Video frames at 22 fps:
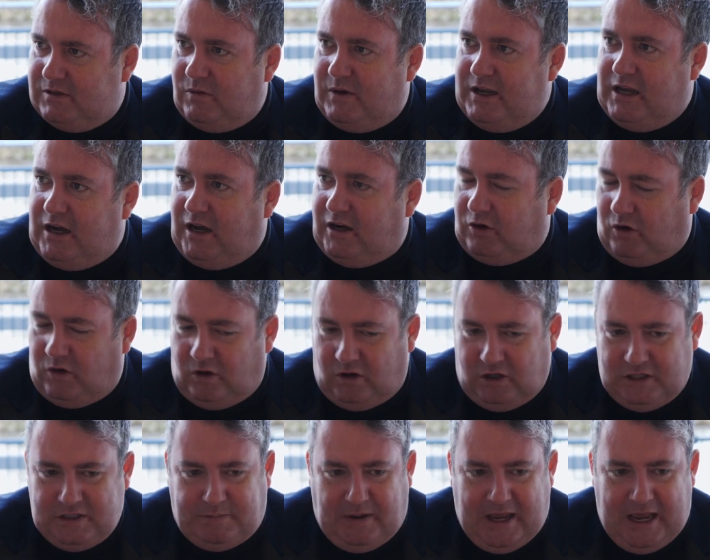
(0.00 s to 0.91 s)
So he got
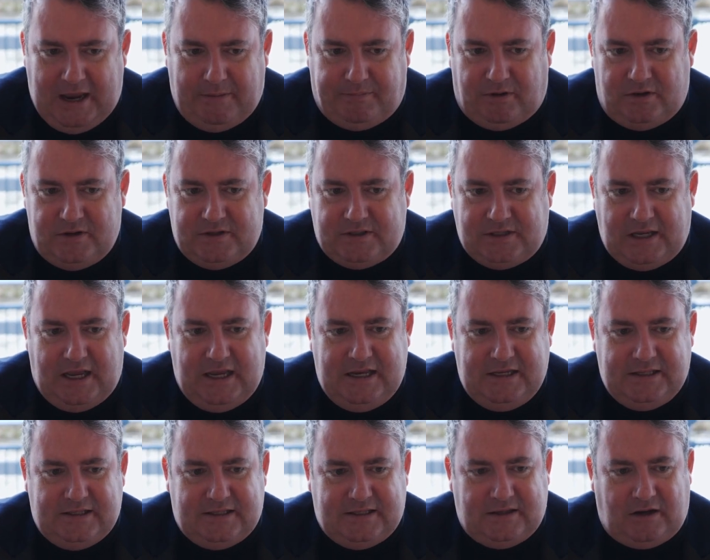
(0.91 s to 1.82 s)
all his papers.
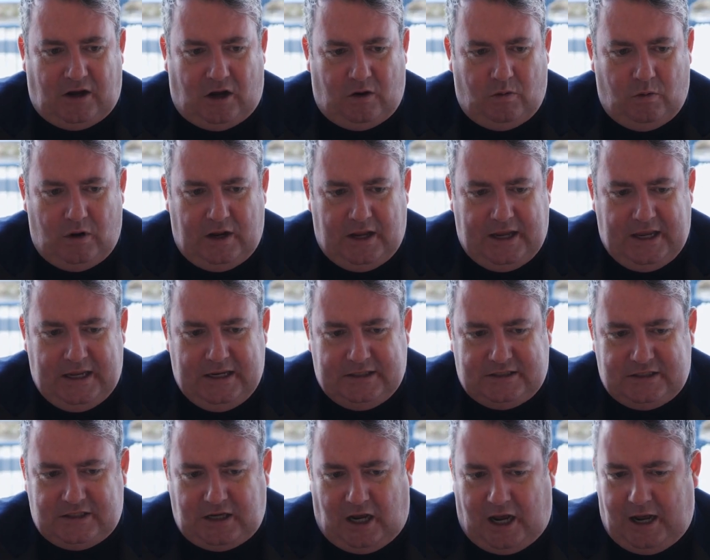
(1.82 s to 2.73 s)
He's a
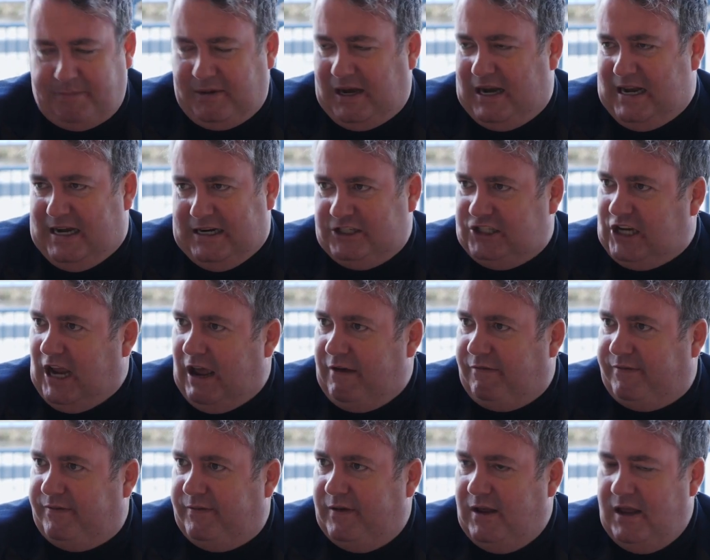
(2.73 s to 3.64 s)
top class
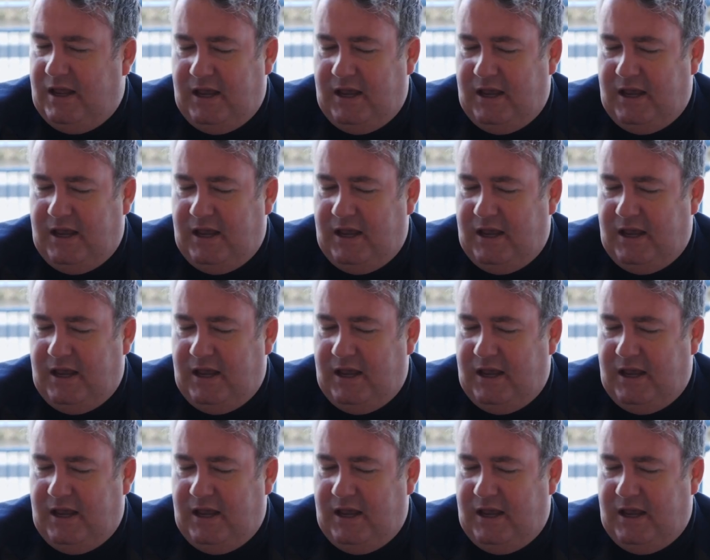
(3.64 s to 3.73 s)
chef.